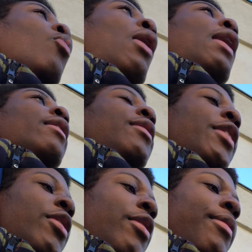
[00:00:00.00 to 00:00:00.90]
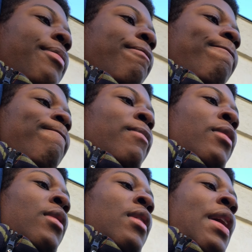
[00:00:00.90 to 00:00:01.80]
wine and liquor
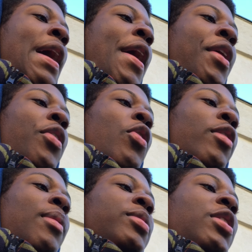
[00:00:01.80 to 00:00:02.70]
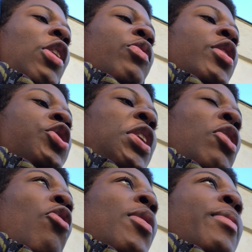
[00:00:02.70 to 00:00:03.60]
and anoint themselves with the
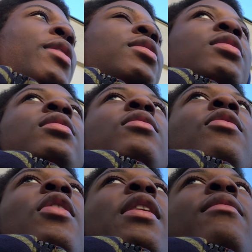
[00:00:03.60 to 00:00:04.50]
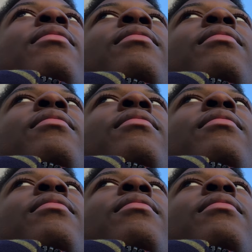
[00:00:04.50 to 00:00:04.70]
cheap ointments, right?